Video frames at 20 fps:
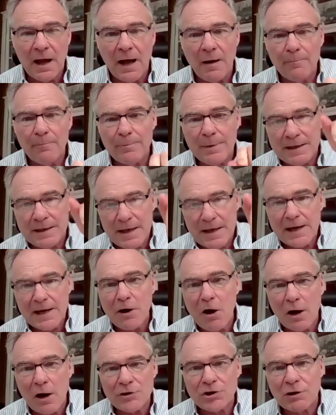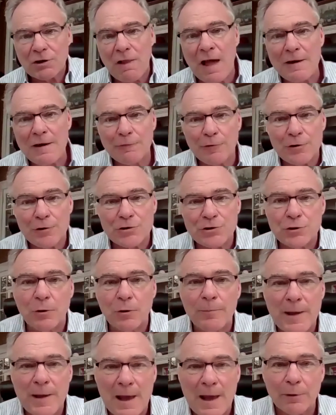Beginning on July 1st,
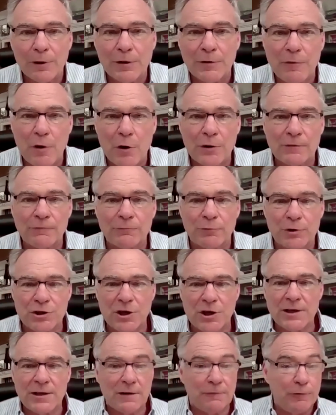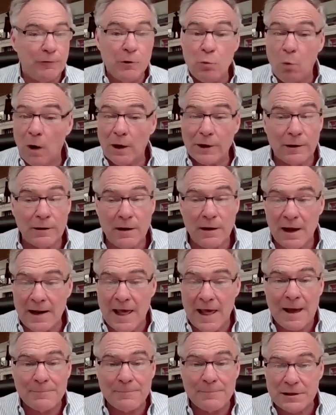you'll be able to vote in Virginia. If you want
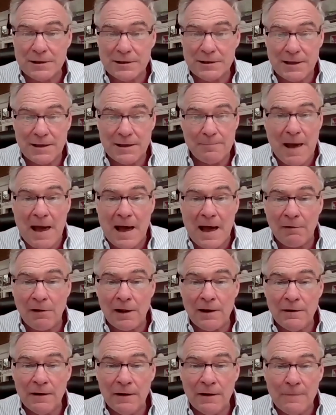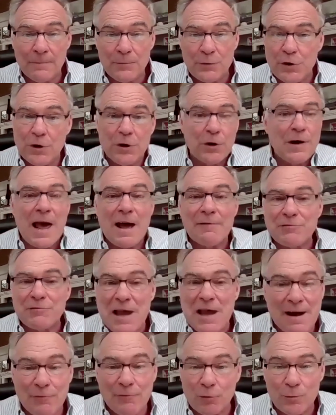an absentee ballot, you don't have to
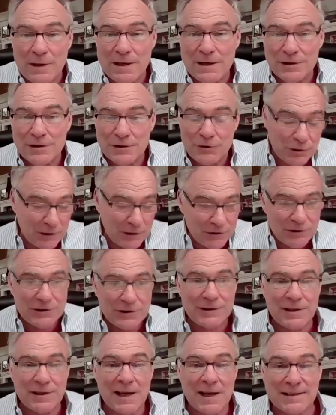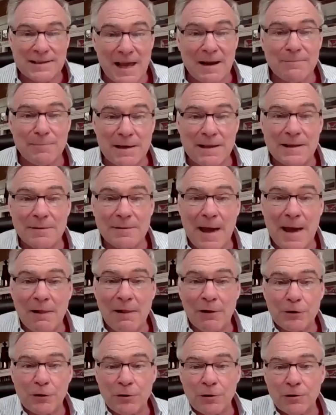have a reason. You can just say, send me the
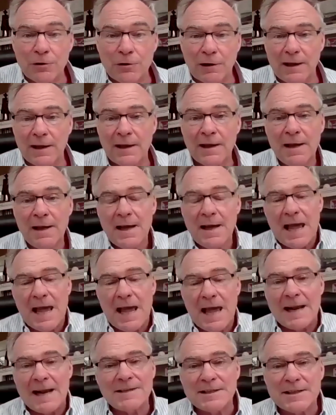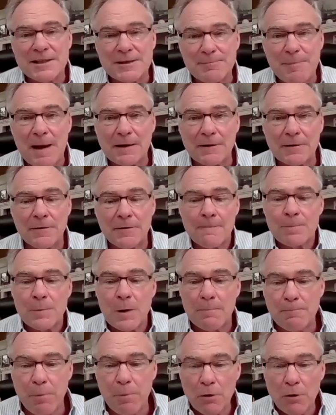ballot early. And I suspect
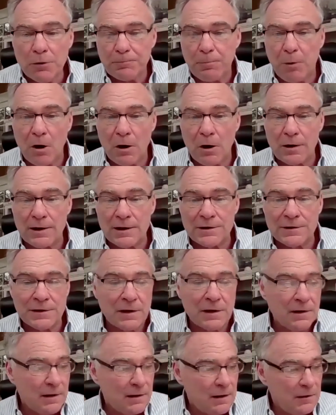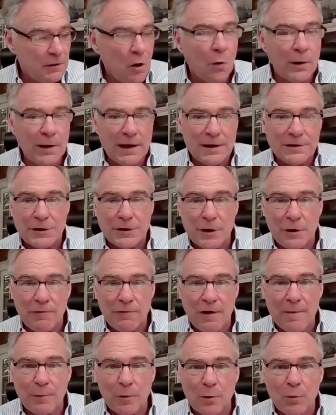both parties going into
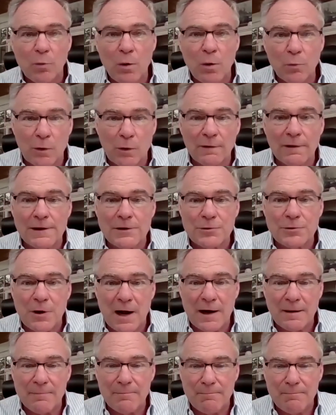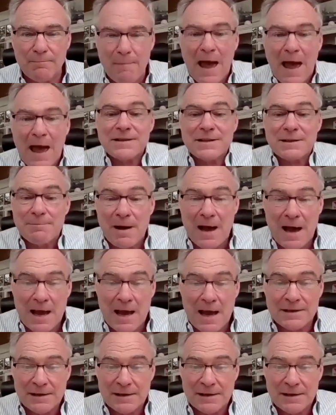November will really try to maximize